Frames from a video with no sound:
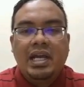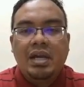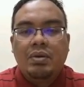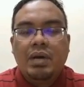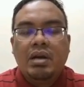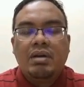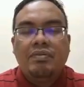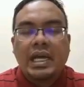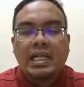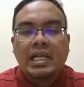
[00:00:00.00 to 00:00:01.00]
Okay, one
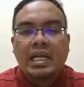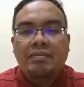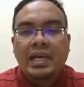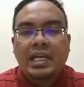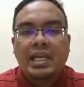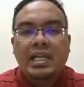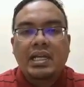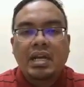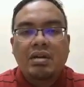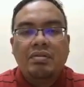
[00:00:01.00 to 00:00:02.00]
of the factors
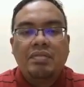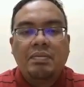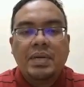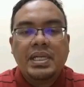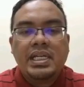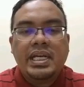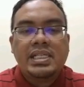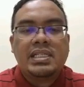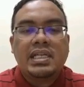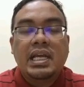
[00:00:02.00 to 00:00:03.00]
affecting the rate of evaporation
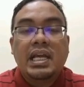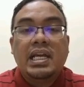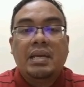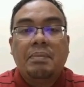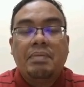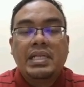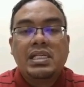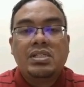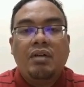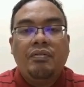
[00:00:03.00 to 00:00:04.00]
is the
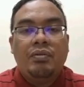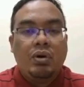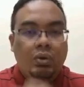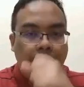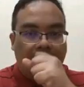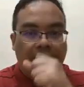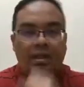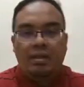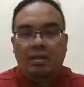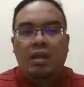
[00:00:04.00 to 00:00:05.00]
presence of
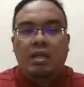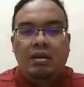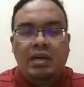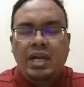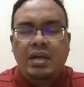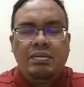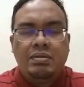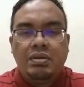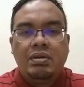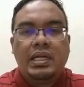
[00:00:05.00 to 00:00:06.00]
wind. Okay,
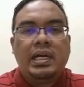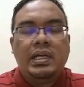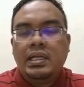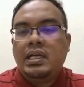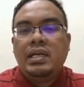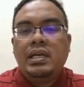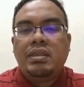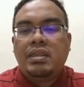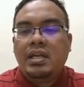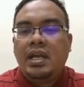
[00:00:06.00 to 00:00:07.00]
you know
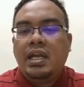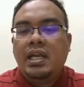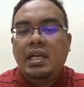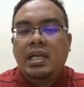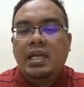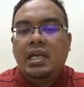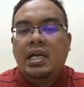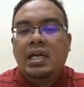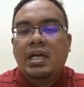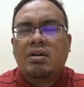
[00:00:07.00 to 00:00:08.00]
the three
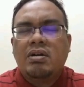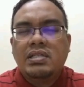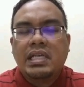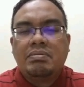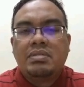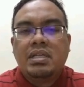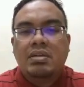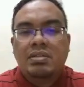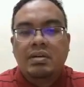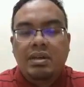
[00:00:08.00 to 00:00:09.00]
concepts.
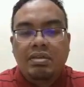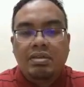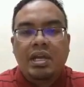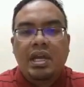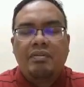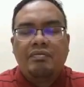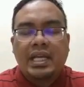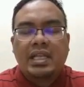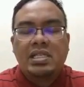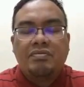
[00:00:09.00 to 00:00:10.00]
The three
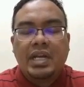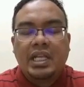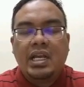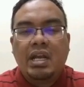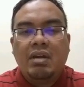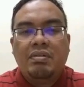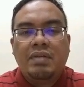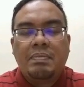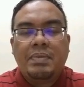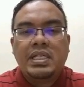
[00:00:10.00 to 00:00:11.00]
factors affecting rate
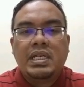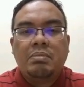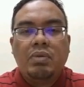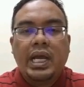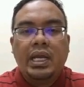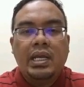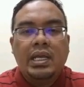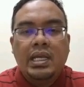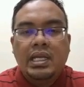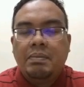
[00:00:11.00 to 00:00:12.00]
of evaporation. Number 1,
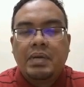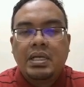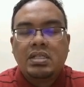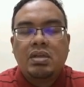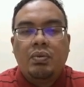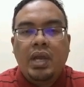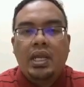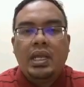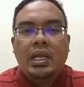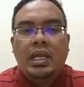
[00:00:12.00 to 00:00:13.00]
the presence of
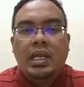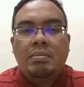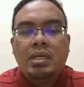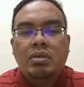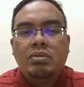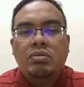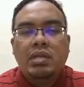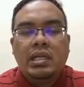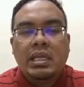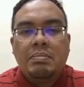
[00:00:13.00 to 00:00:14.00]
wind. Number
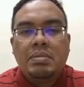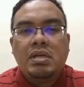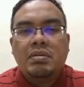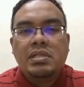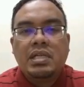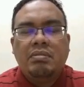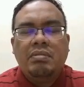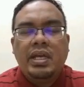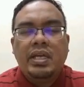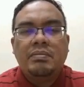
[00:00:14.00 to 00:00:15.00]
2, the temperature of the
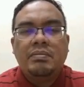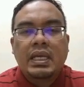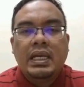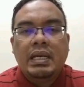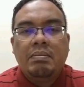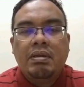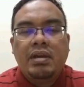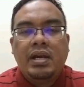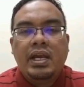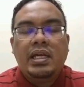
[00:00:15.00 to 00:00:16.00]
surrounding.
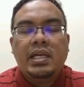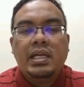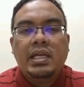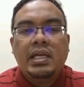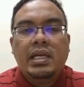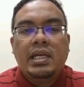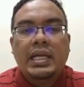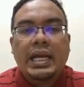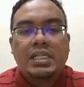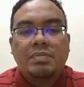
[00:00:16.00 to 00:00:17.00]
Number 3,
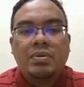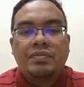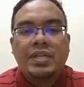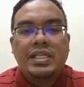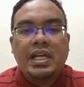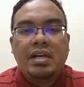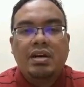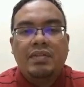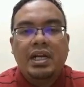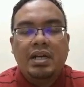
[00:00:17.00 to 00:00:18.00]
the exposed surface
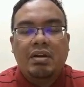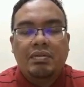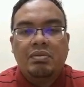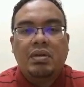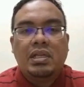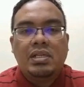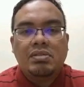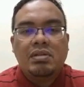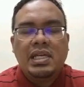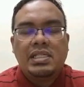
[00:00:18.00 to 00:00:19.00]
area of the
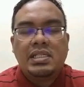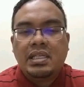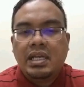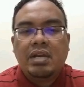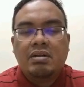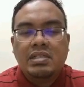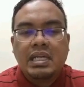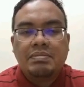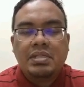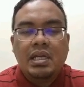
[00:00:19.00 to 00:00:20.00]
water. So these 3
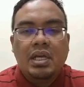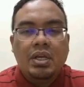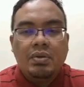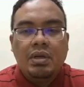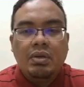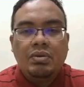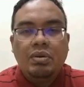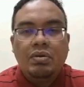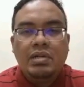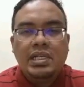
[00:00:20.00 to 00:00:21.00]
concepts you
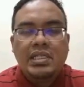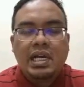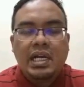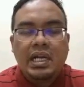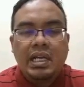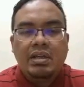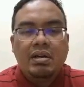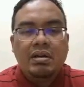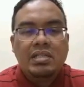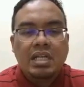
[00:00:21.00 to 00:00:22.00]
need to know. These are
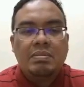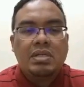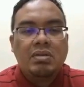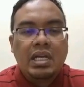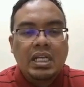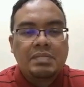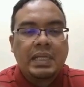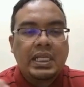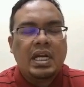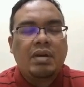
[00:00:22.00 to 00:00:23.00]
in your syllabus. So in
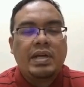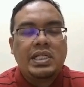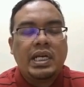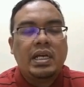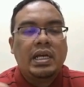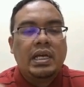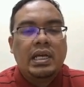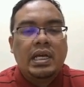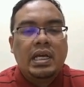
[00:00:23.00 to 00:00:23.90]
this particular question,